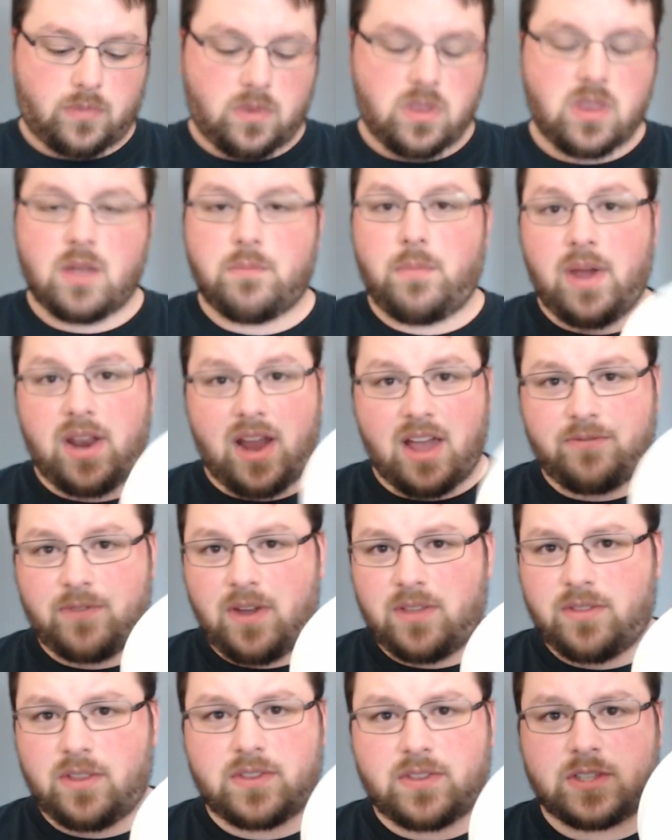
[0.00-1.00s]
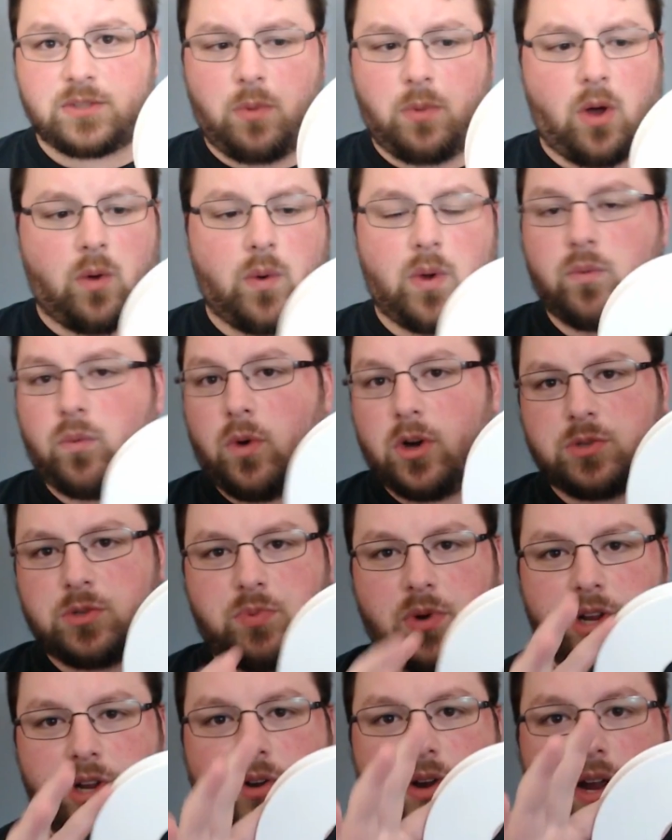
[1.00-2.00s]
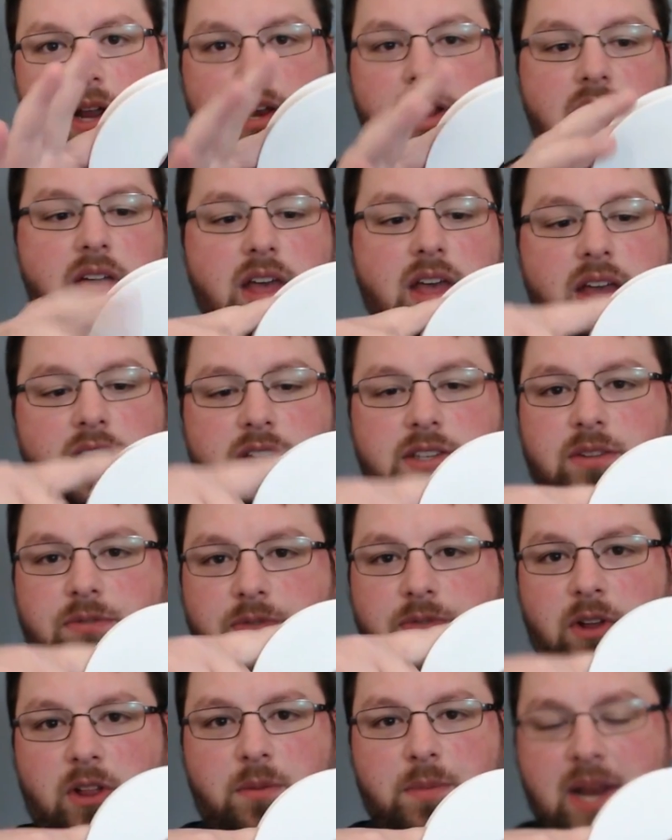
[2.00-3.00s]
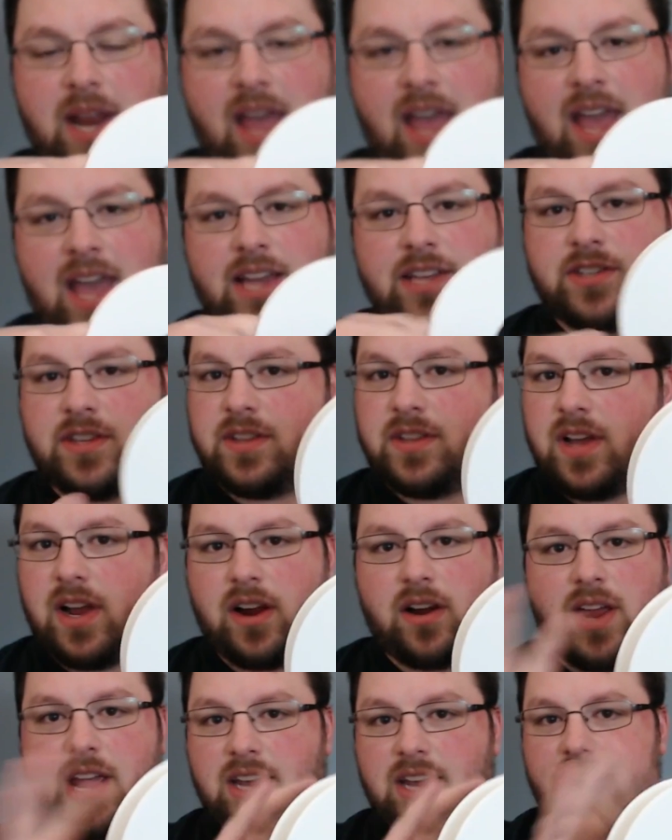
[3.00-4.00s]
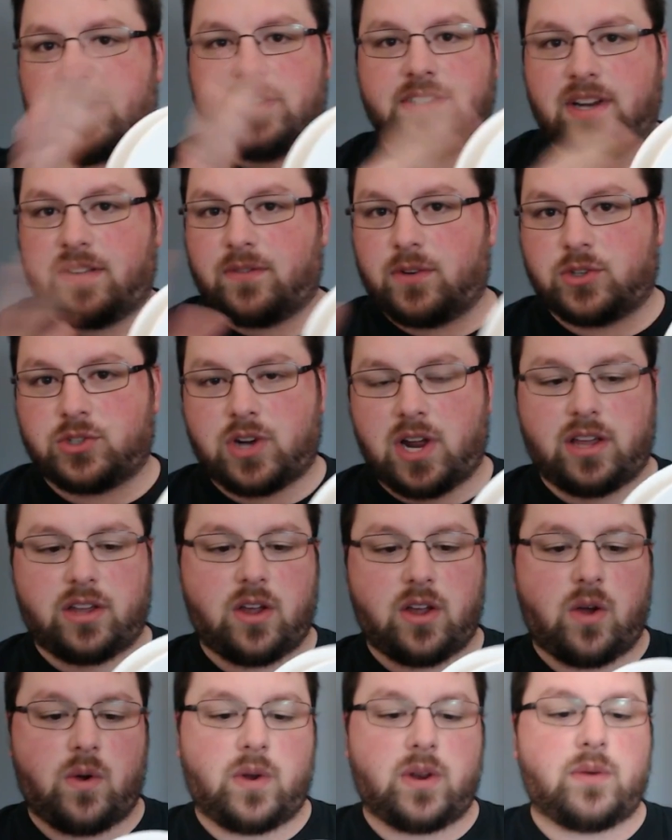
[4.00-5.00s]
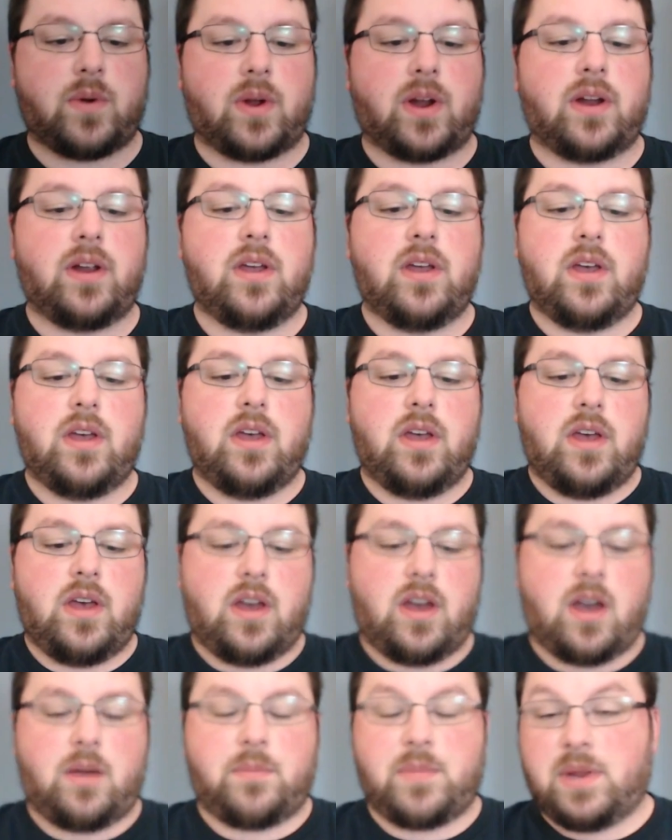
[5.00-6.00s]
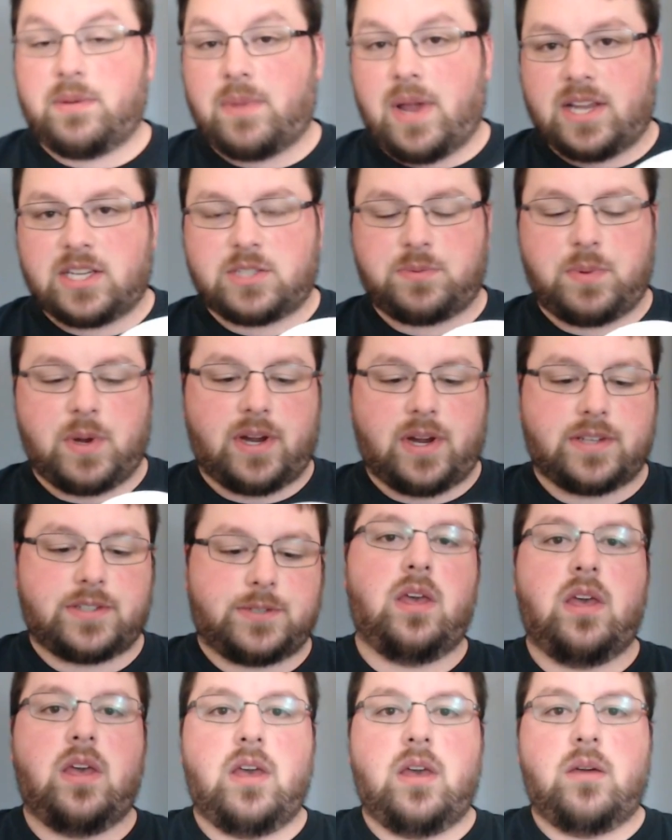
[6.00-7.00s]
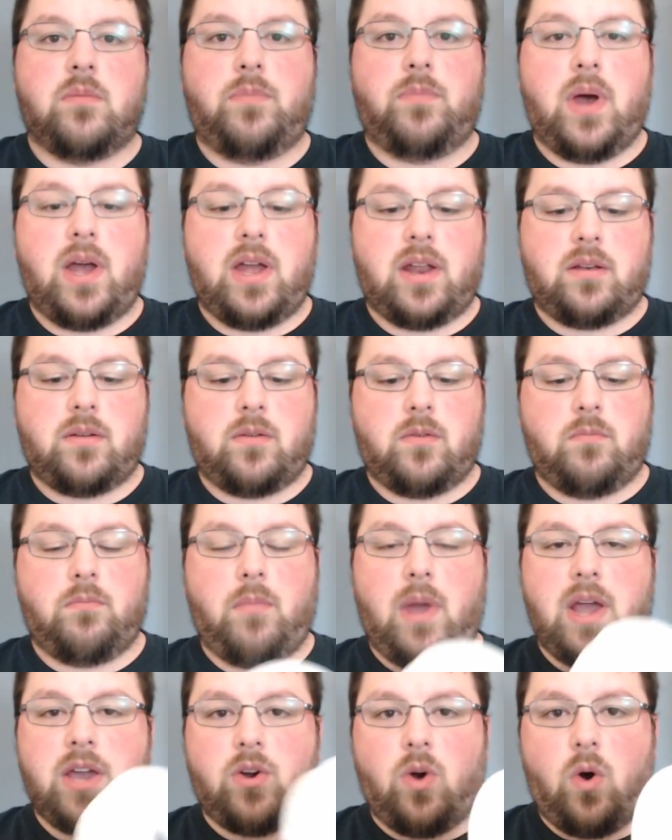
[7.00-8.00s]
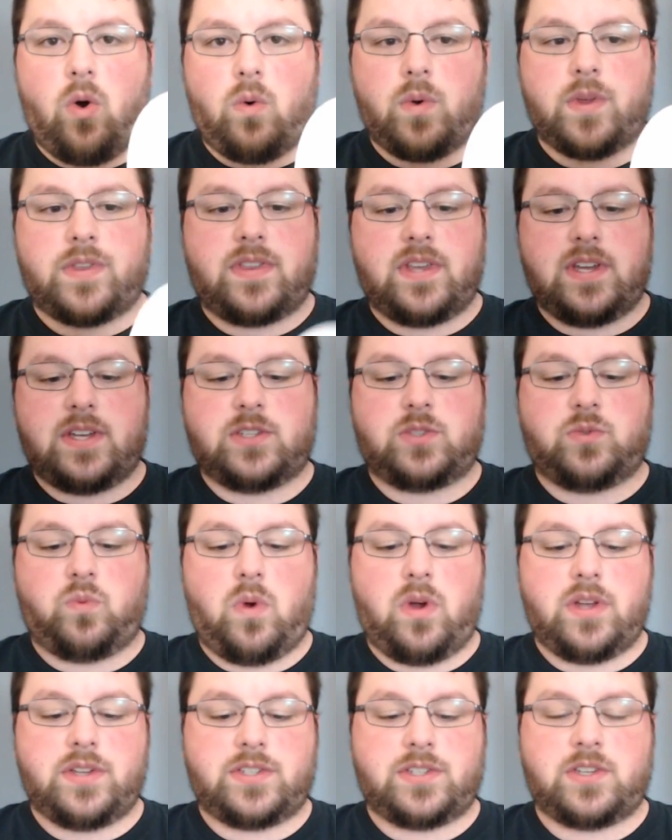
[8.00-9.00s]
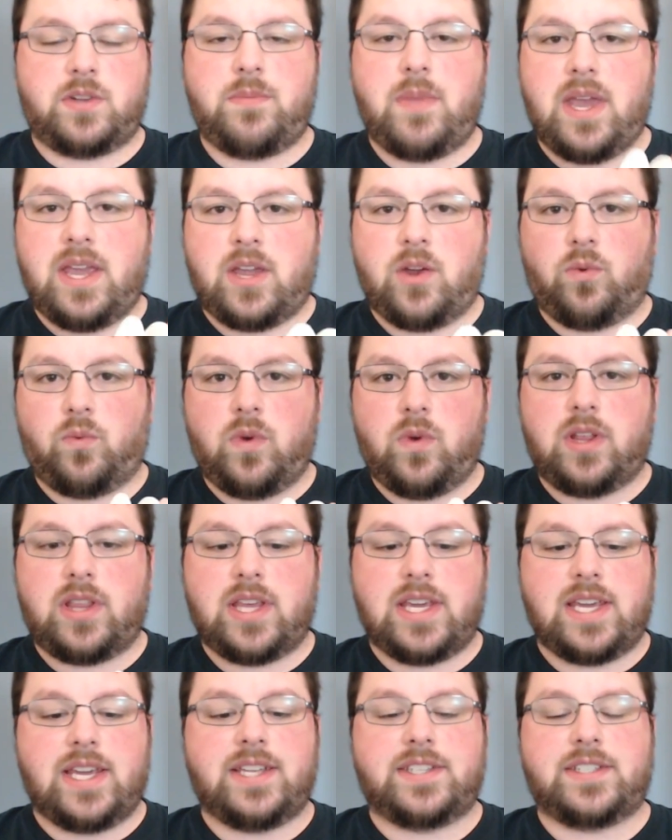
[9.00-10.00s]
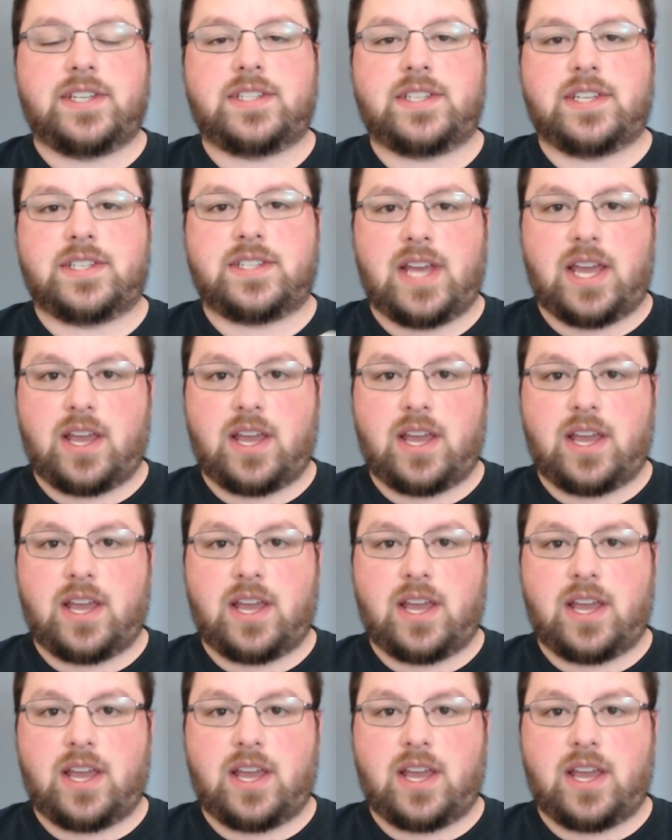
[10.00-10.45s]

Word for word: But I found that the small one works pretty great because the filament hangs in there. It doesn't ever try to go anywhere, um, in my experience. But my goal with this was to make it really easy to take